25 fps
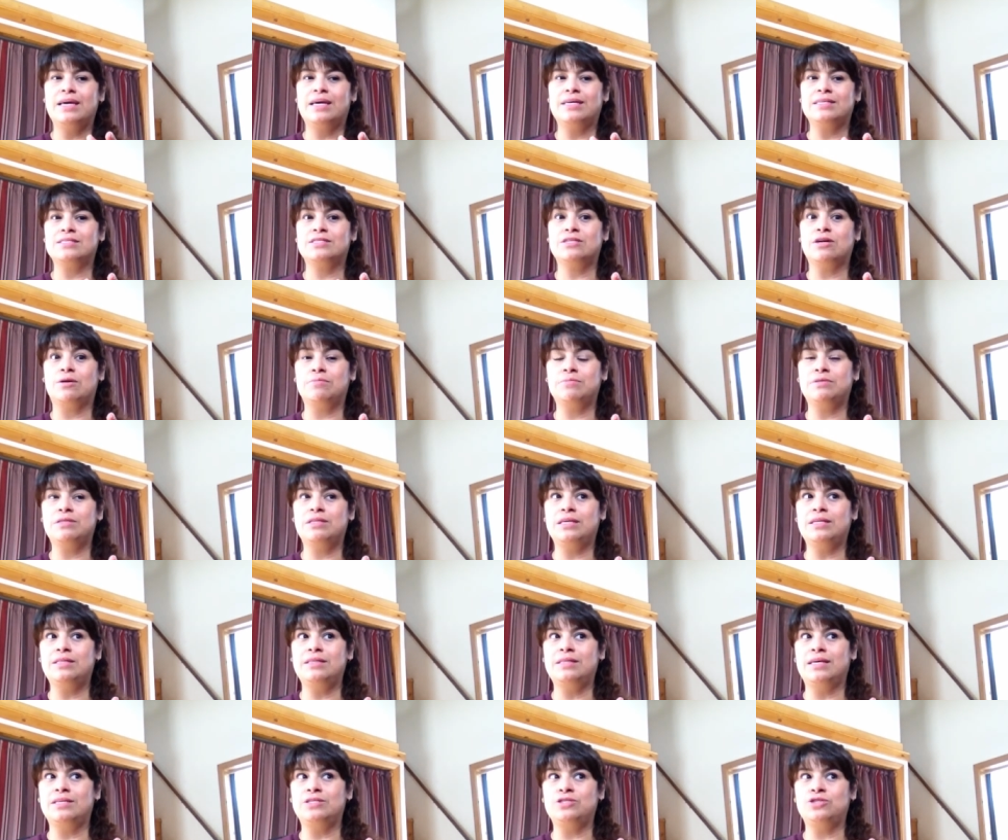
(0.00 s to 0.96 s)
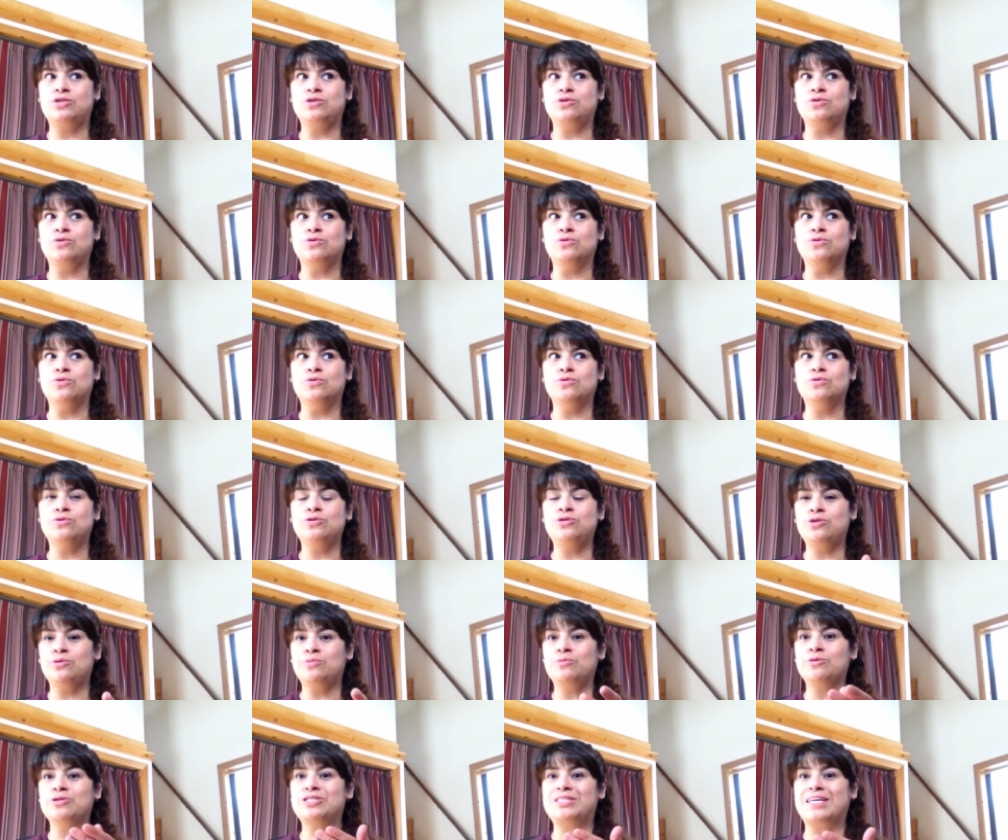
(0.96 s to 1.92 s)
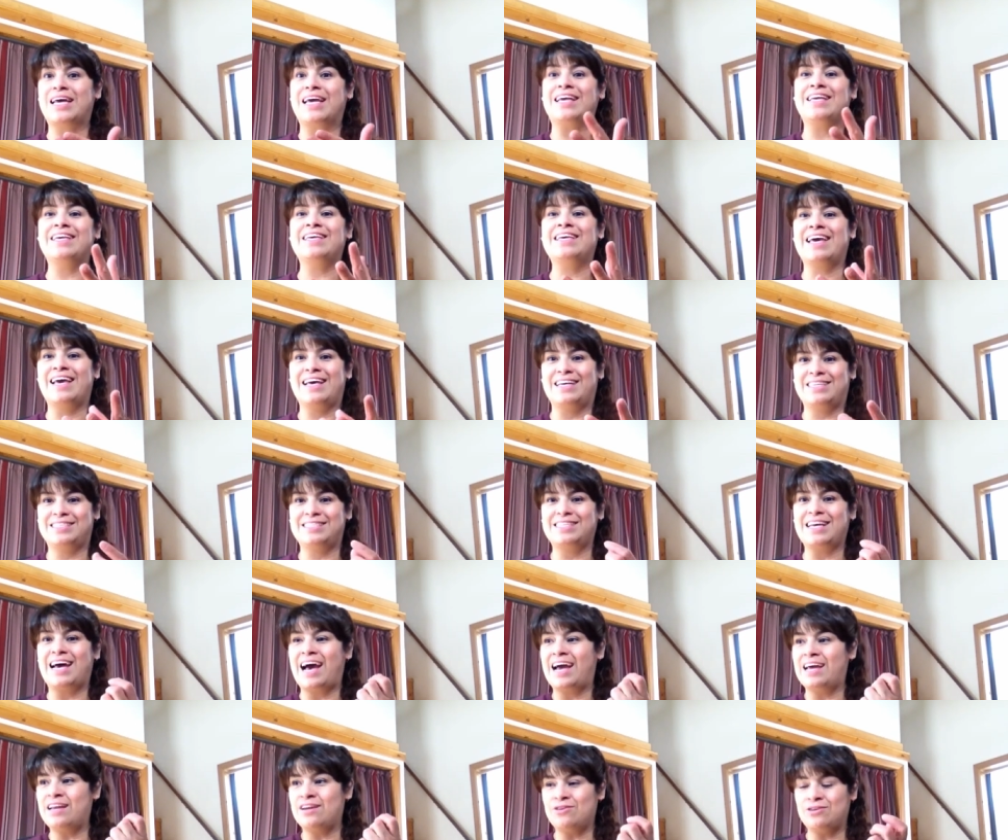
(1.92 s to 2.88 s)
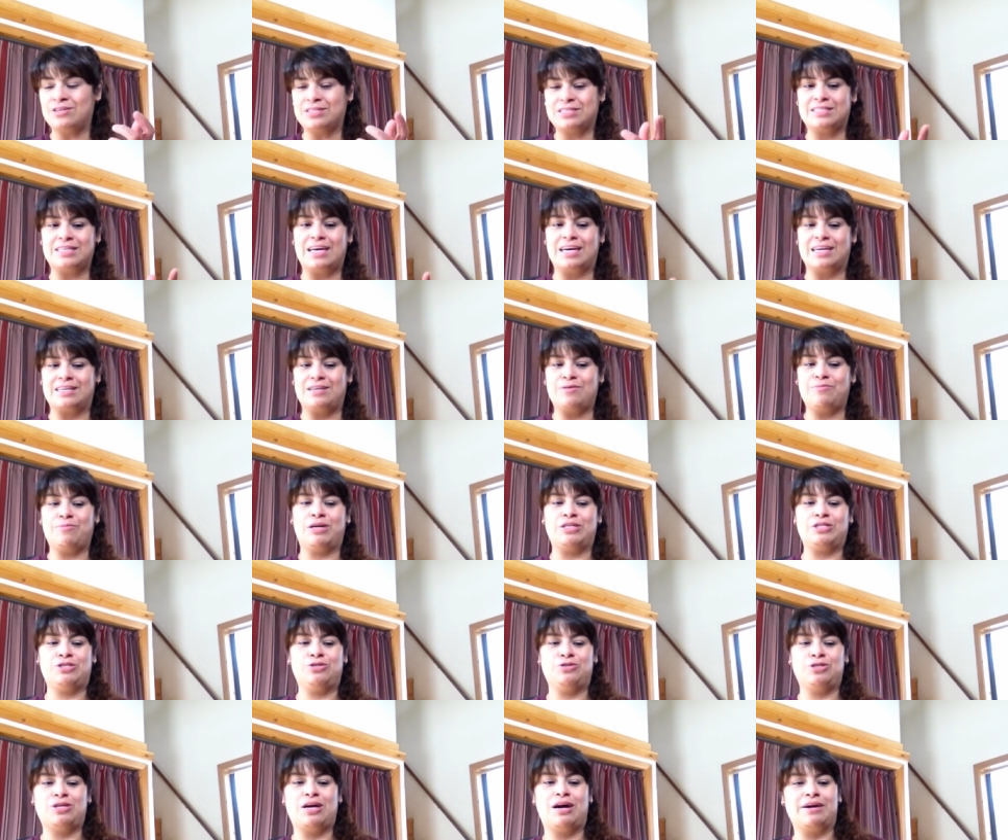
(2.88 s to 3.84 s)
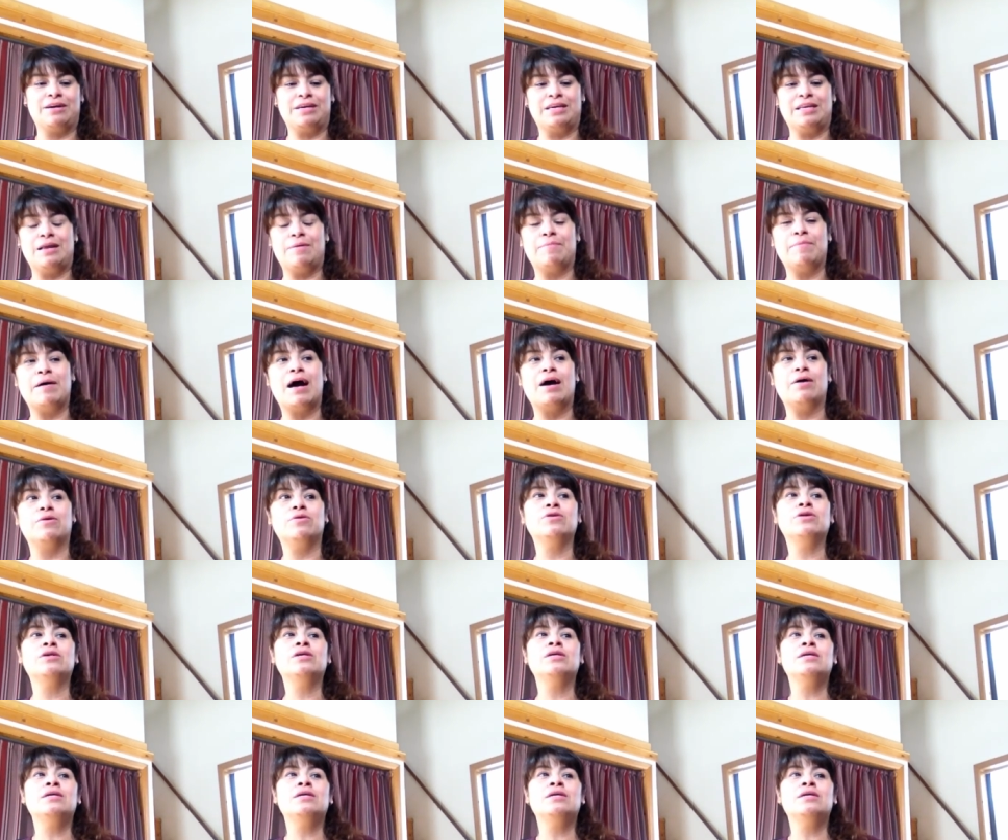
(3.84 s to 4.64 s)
is something that you will say, yes, I know exactly what you're talking about.